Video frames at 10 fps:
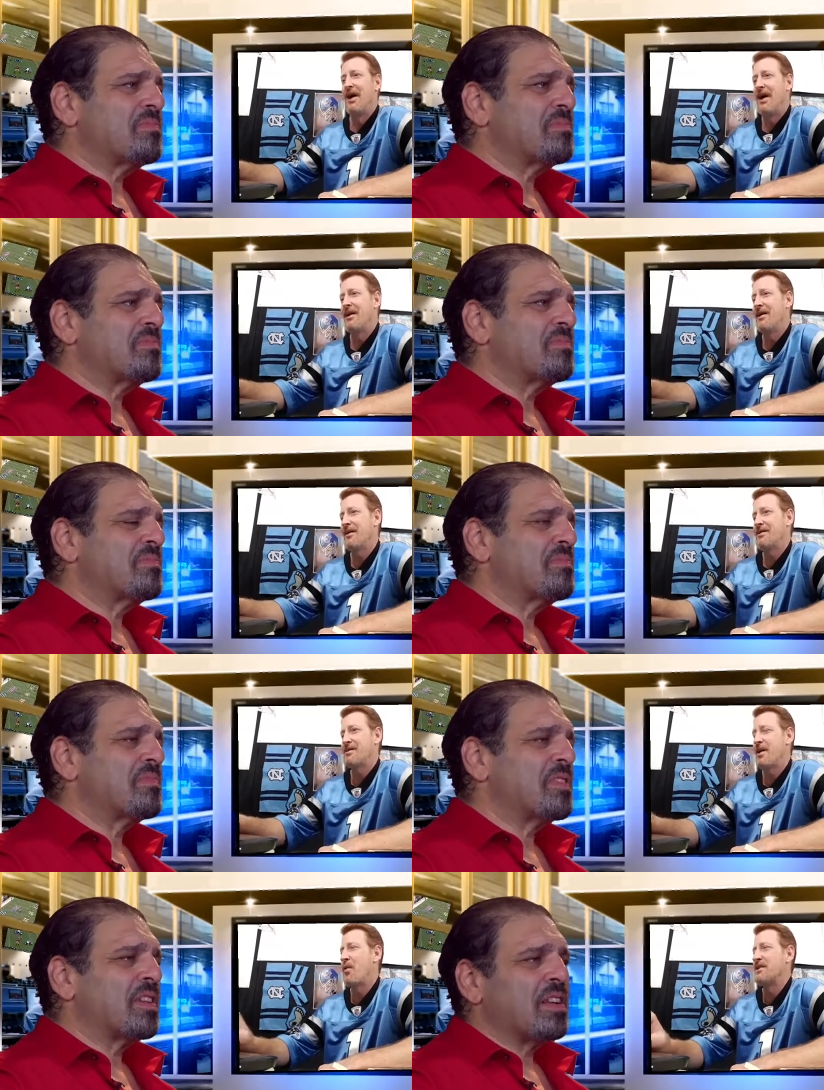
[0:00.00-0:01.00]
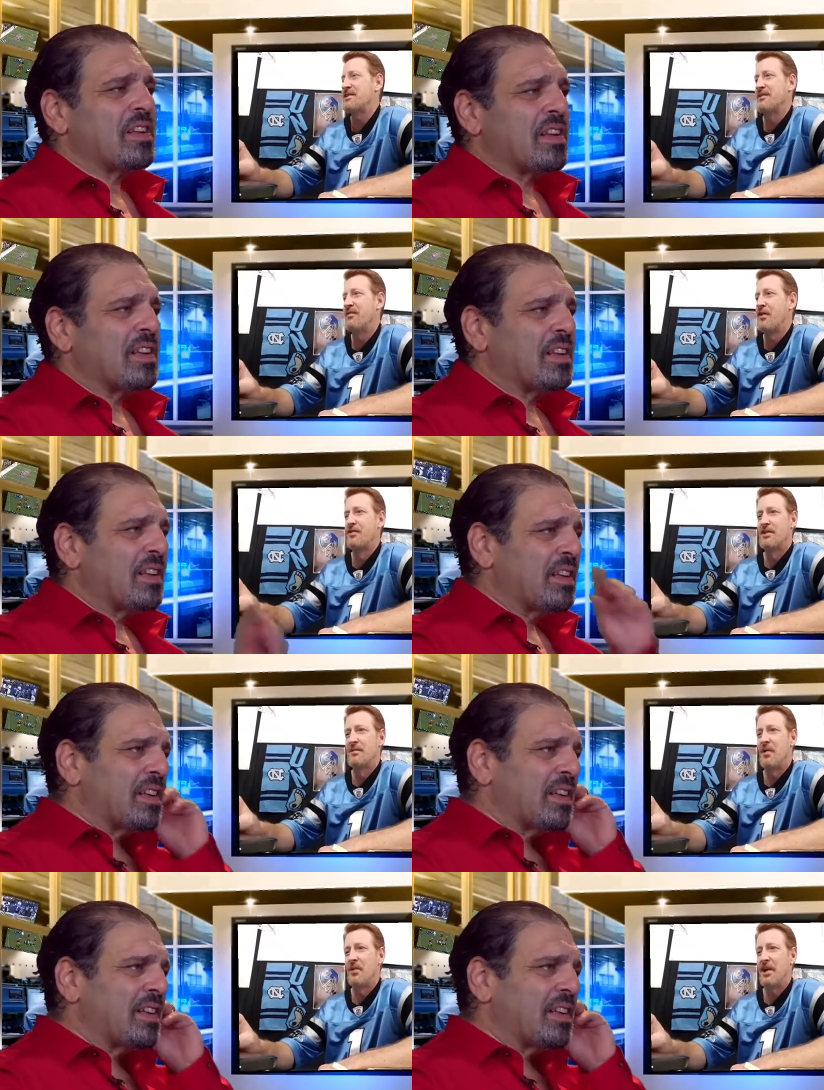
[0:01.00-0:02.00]
Speaker 1: A. This always
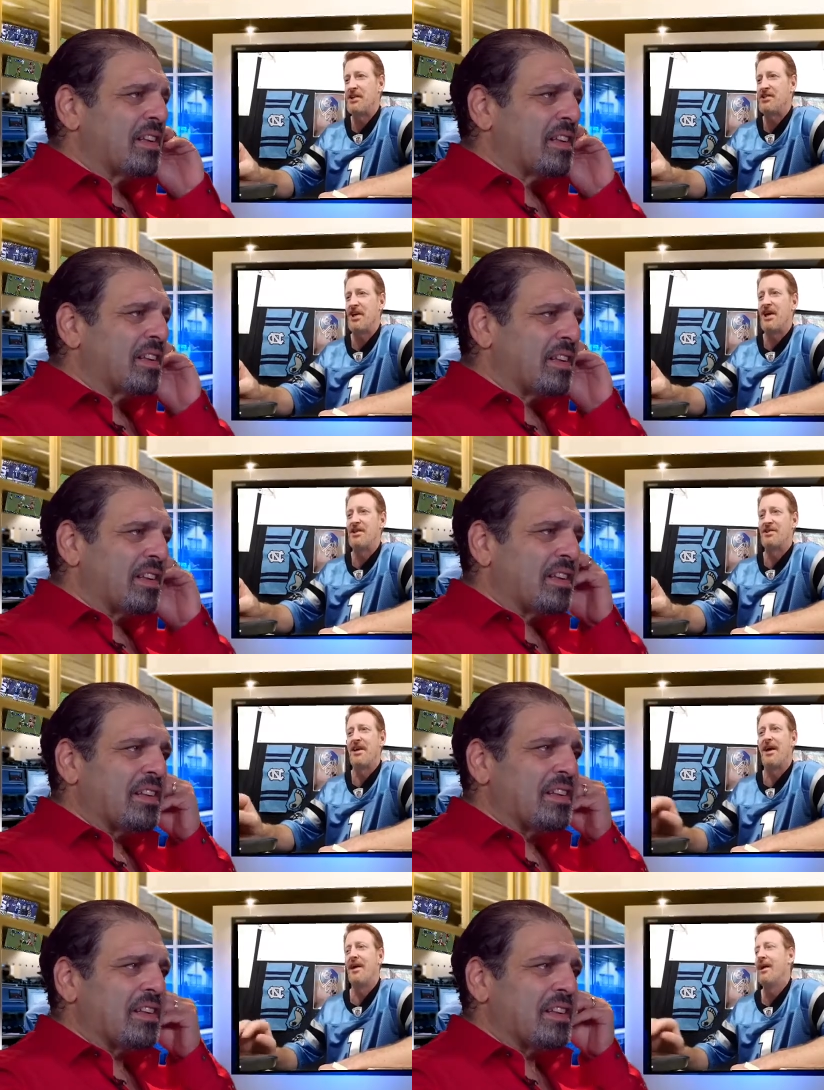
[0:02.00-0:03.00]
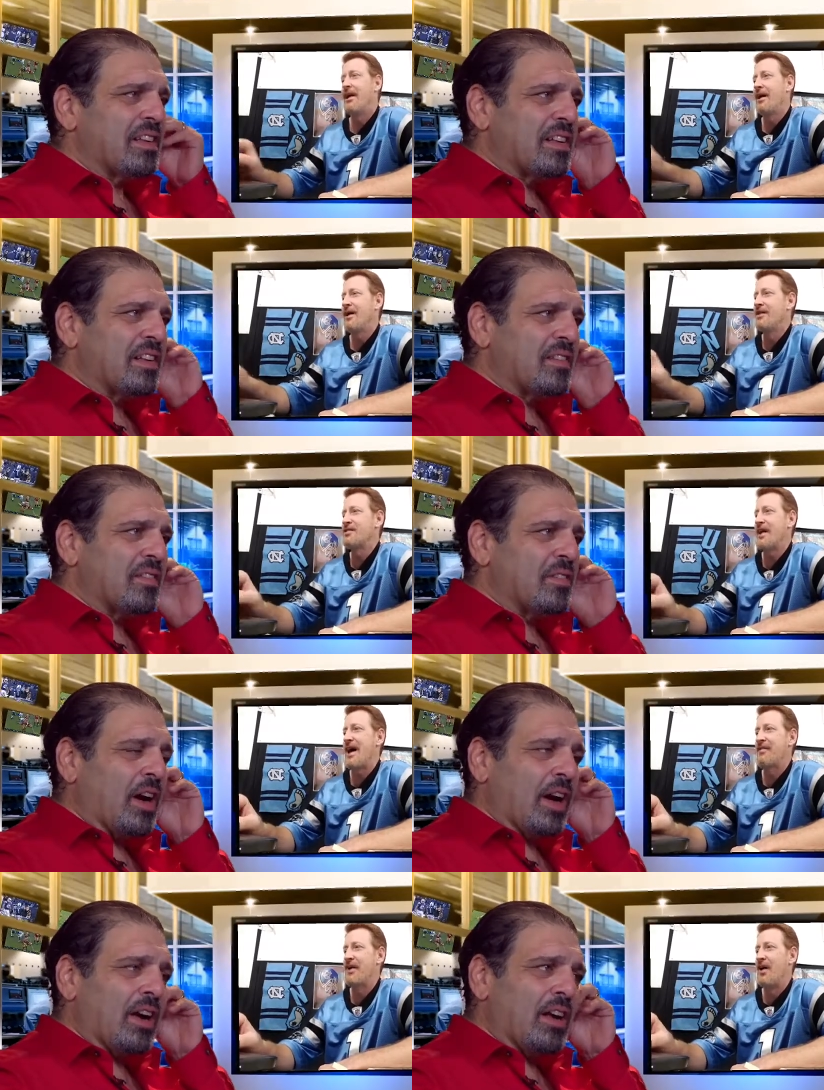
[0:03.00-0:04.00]
confuses me when they change that. They used
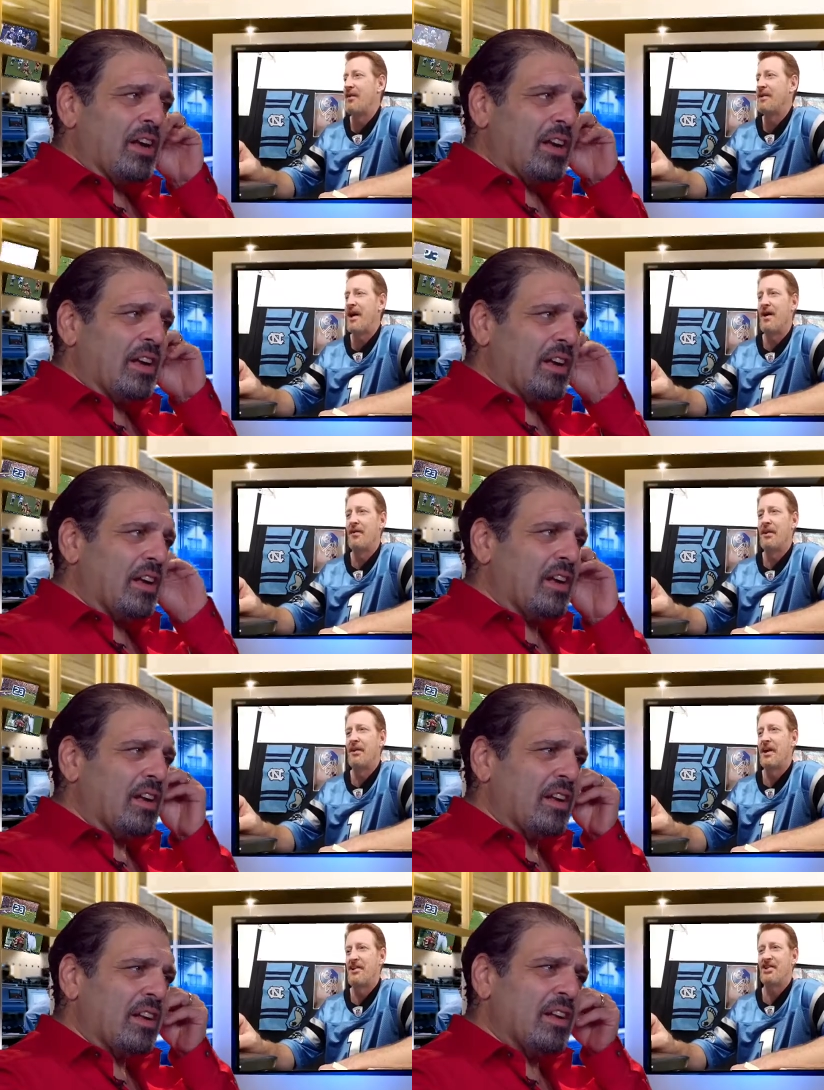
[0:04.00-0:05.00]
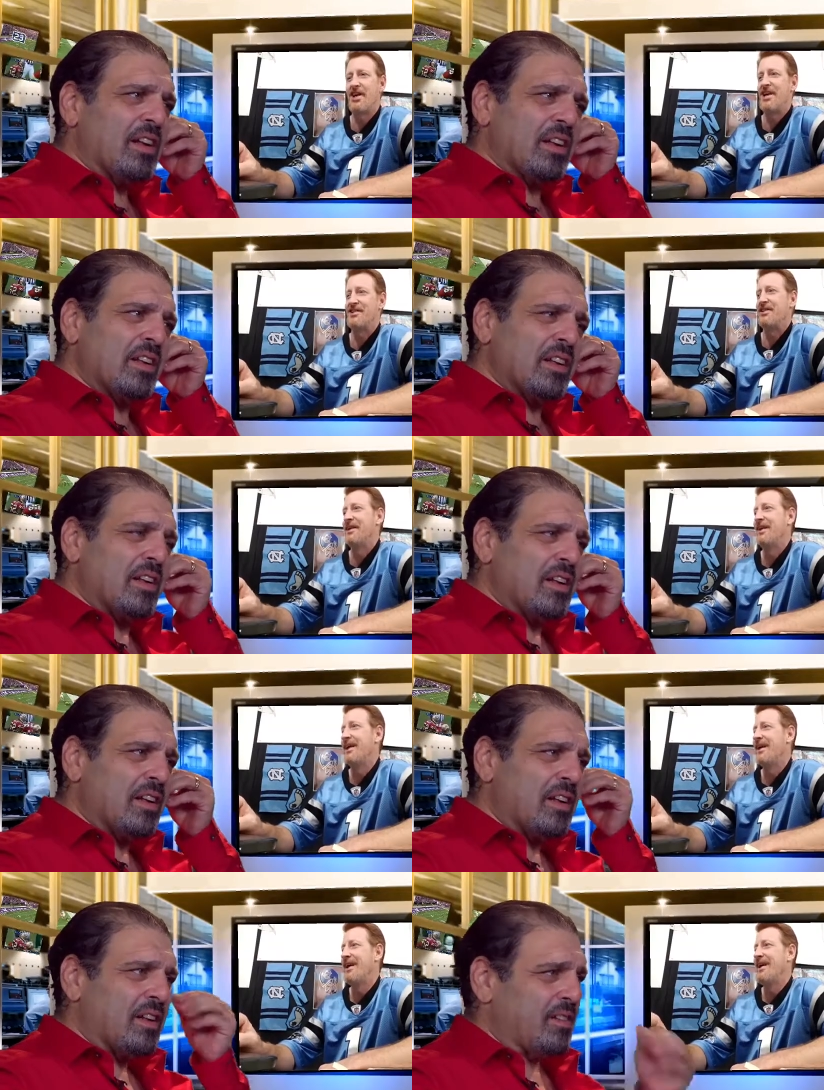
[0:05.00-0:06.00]
right. to have it all down. They changed it.
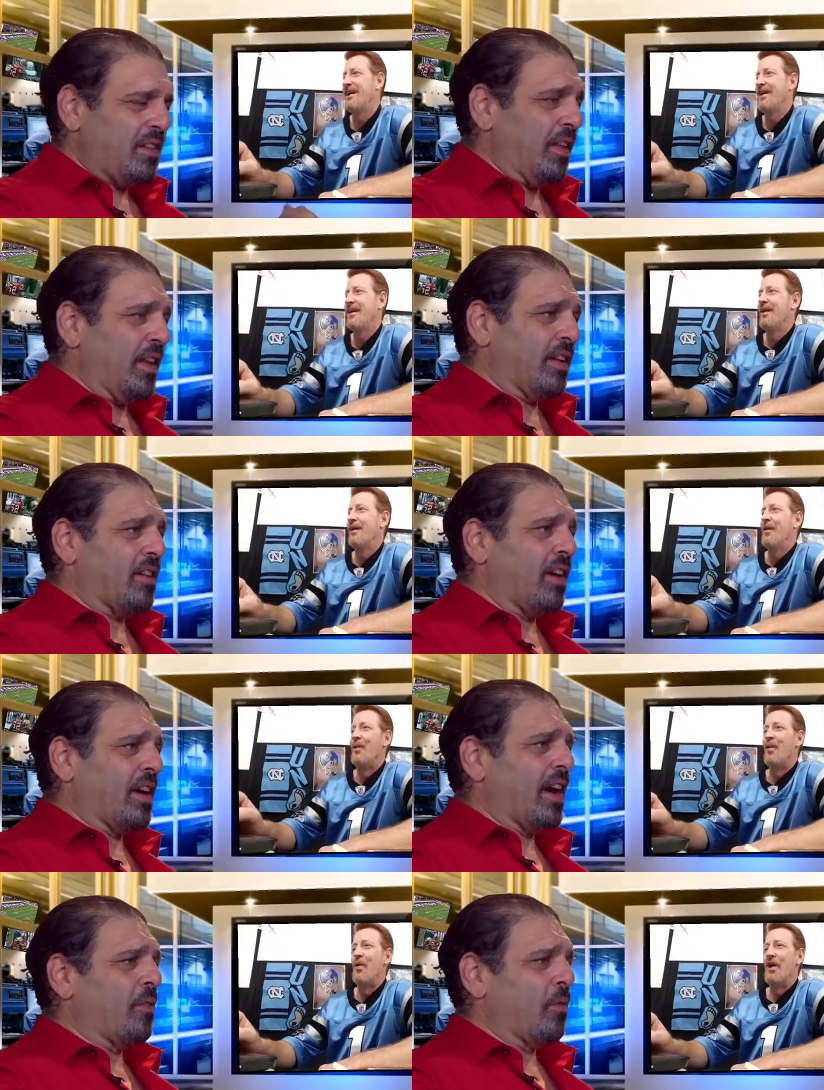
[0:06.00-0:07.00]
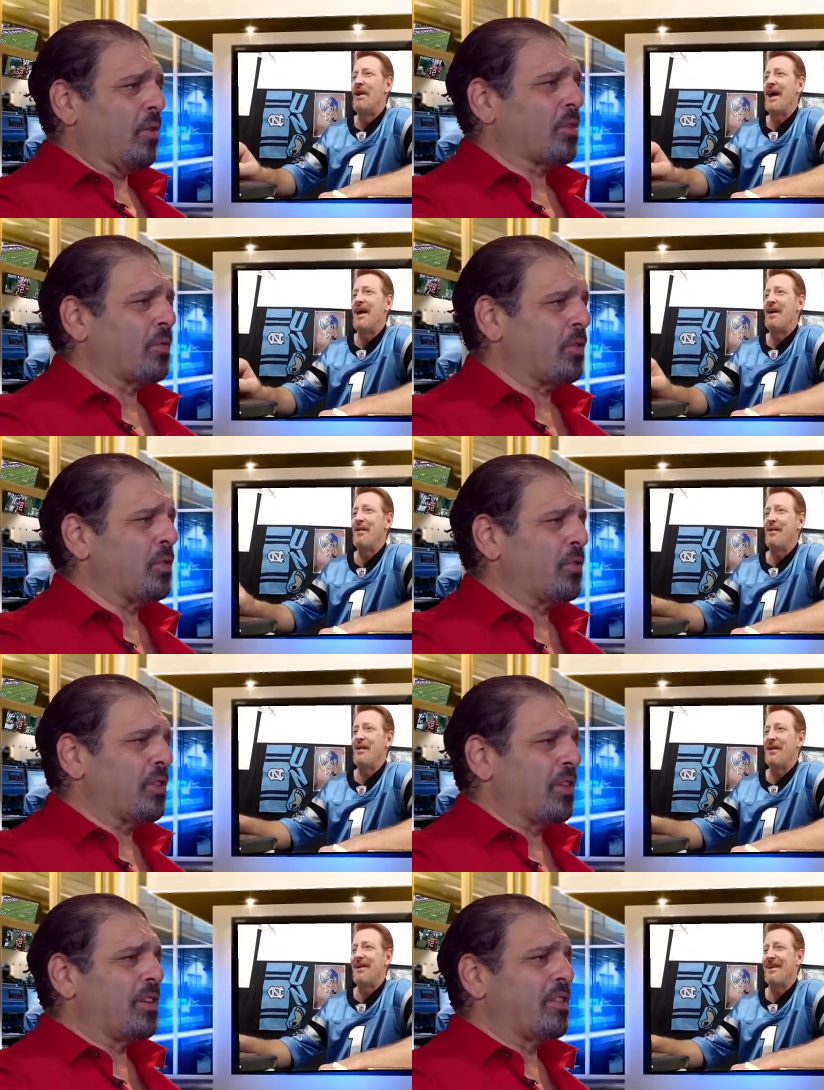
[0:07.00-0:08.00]
Speaker 2: Yeah, that uh, got real confusing
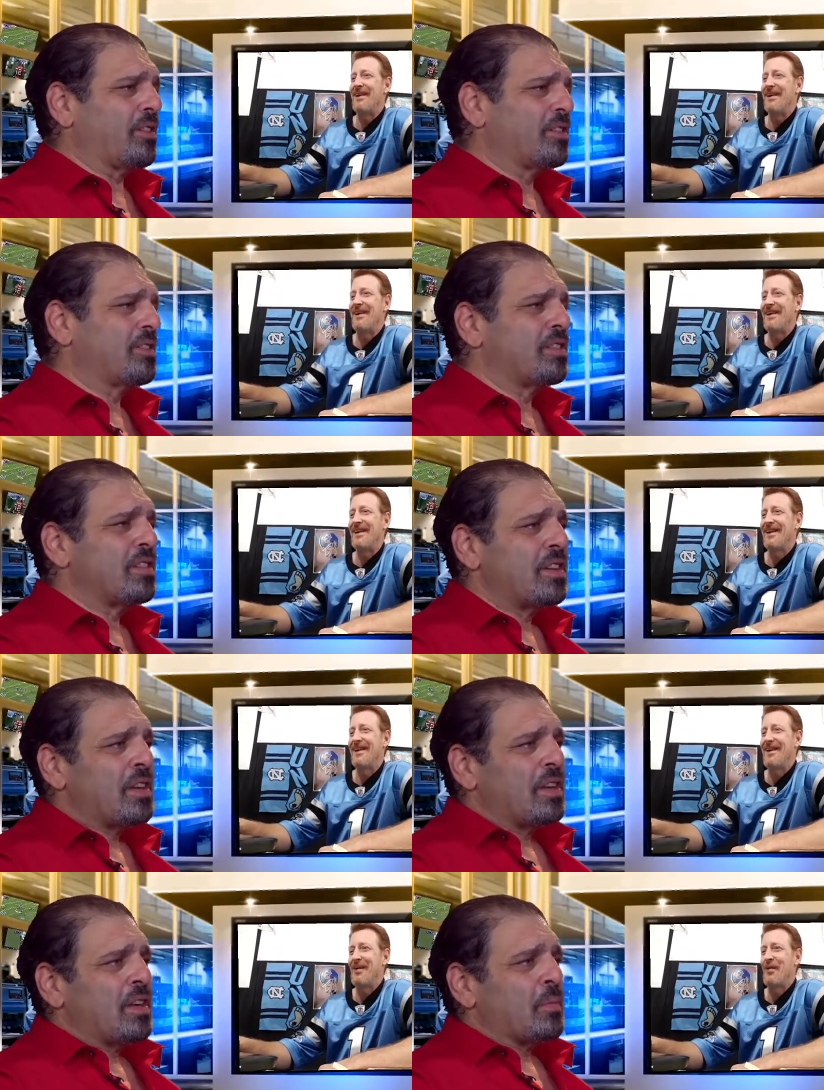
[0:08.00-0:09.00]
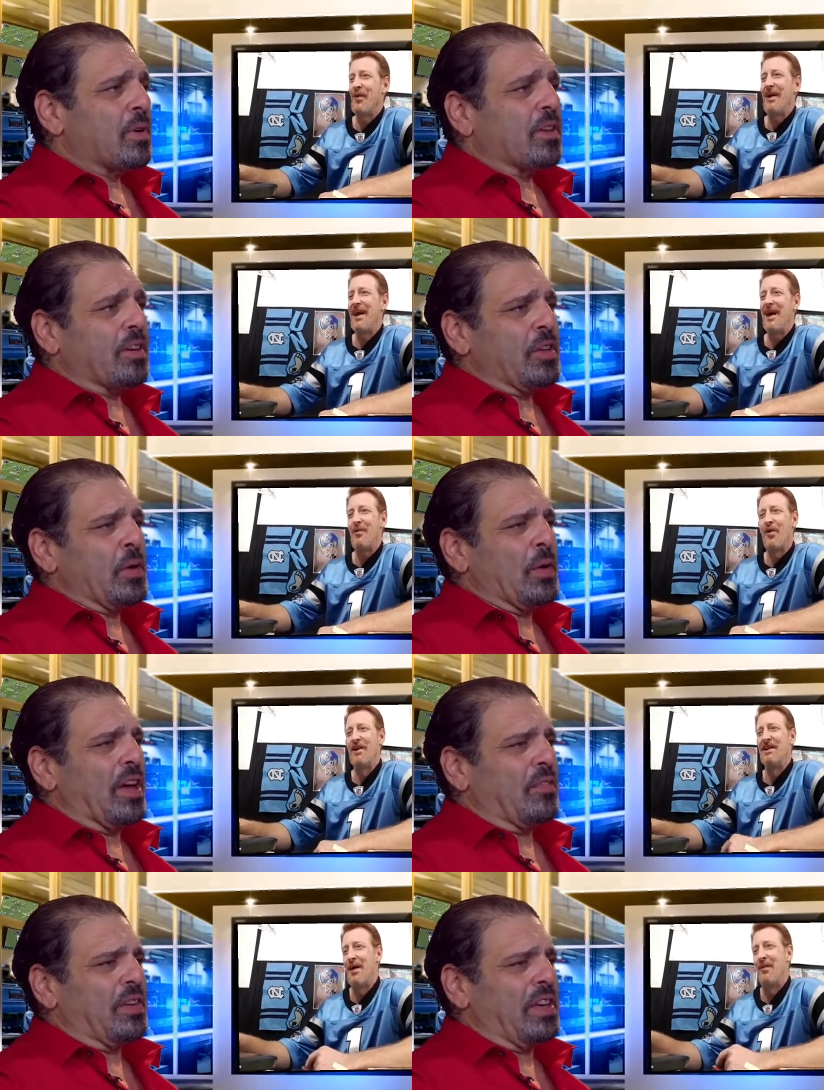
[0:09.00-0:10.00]
there. But look at
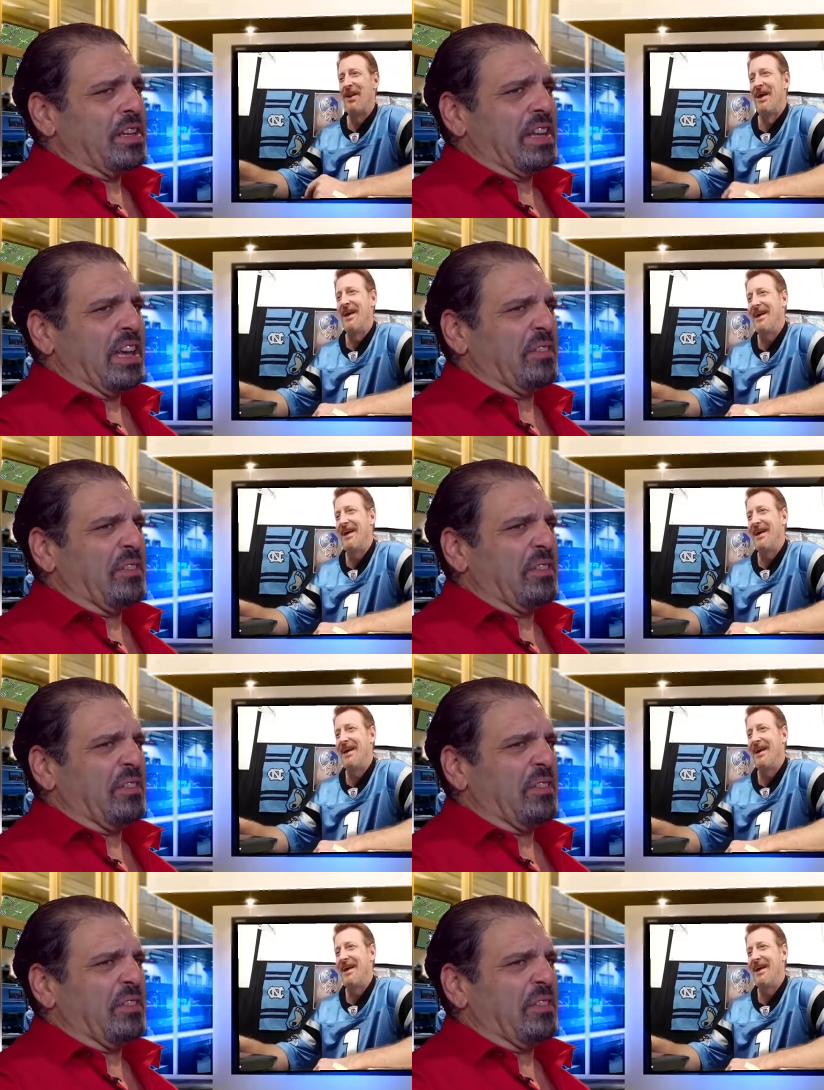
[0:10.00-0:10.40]
UNLV, lane play.